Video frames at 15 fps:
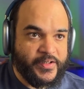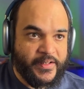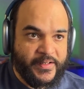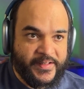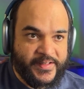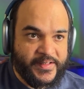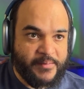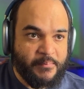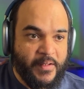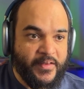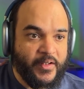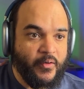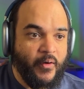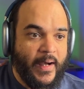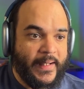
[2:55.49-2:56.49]
This is
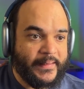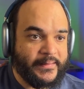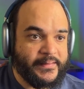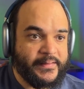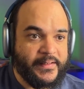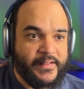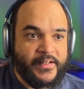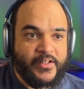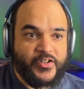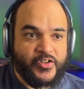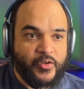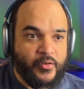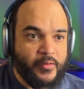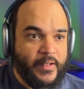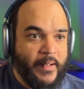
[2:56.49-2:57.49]
Mythical Island.
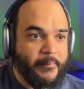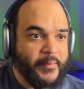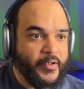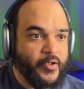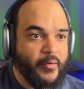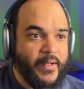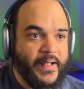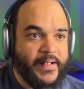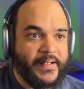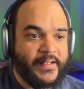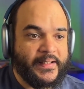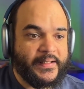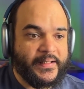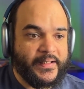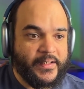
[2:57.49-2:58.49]
So I'm going to go ahead and
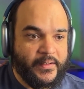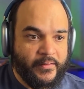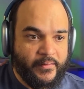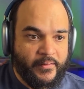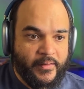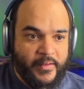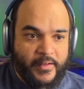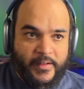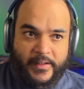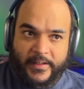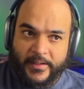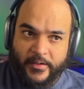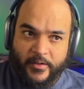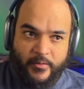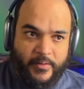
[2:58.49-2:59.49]
click here.
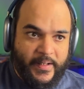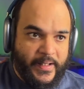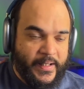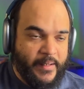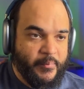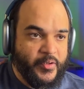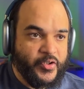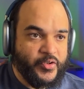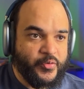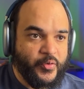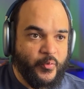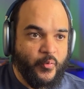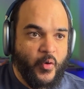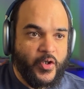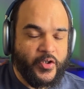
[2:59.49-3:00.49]
Click OK. I'm going to do the
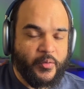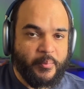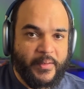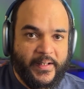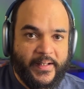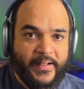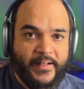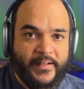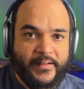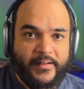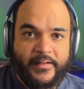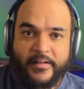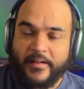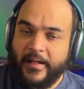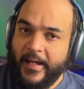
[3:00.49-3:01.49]
Wonderpick
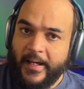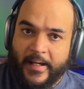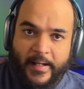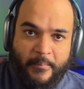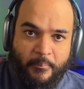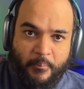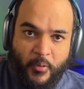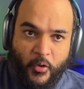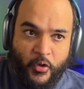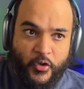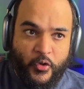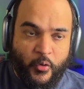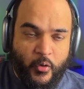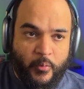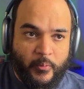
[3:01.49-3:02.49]
per
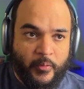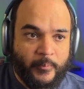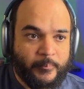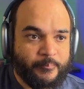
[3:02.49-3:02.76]
normal.